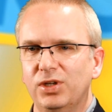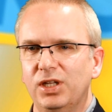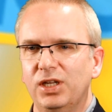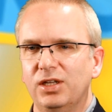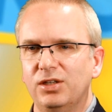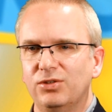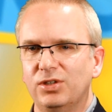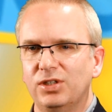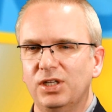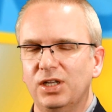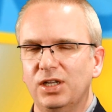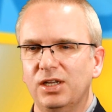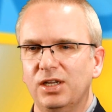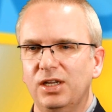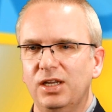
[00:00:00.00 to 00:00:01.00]
really
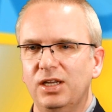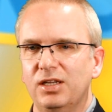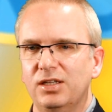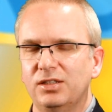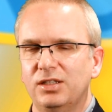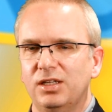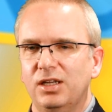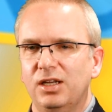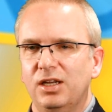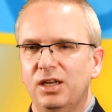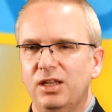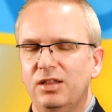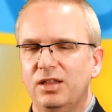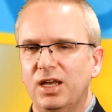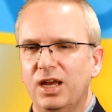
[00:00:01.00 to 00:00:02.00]
interesting is
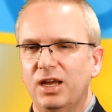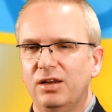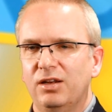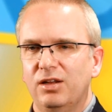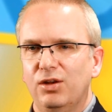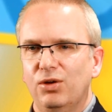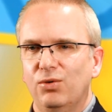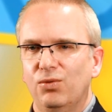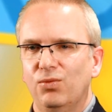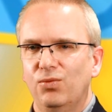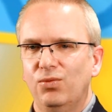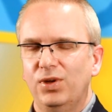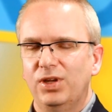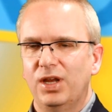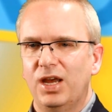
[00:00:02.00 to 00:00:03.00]
that
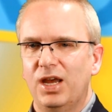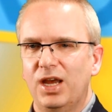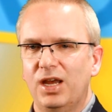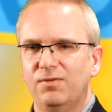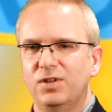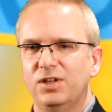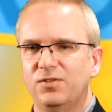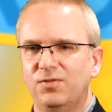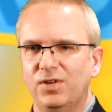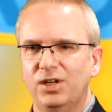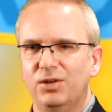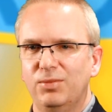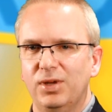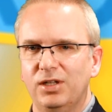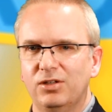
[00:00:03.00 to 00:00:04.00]
we have this
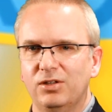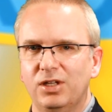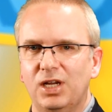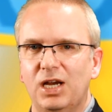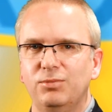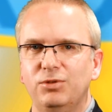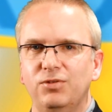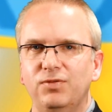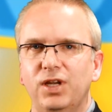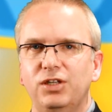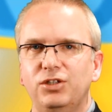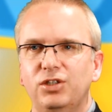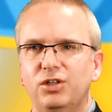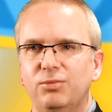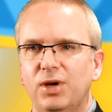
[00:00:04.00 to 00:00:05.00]
fundamental
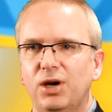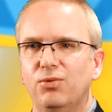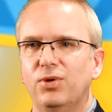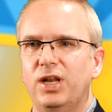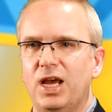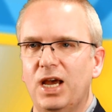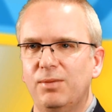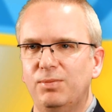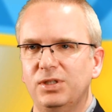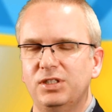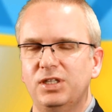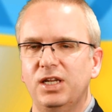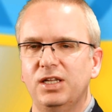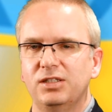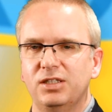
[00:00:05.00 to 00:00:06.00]
observation about what happens
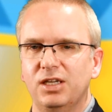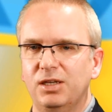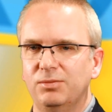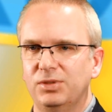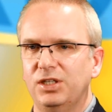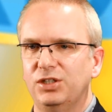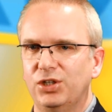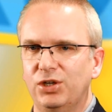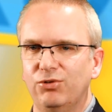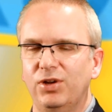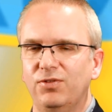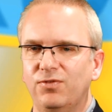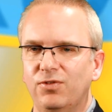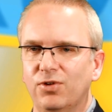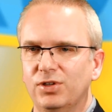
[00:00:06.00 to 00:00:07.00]
to enzymes. They
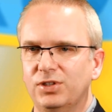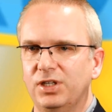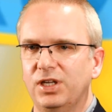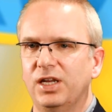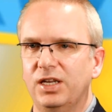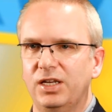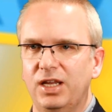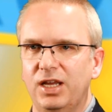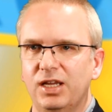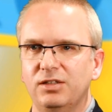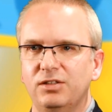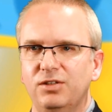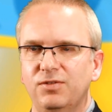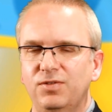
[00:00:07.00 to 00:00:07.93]
generate force and get enhanced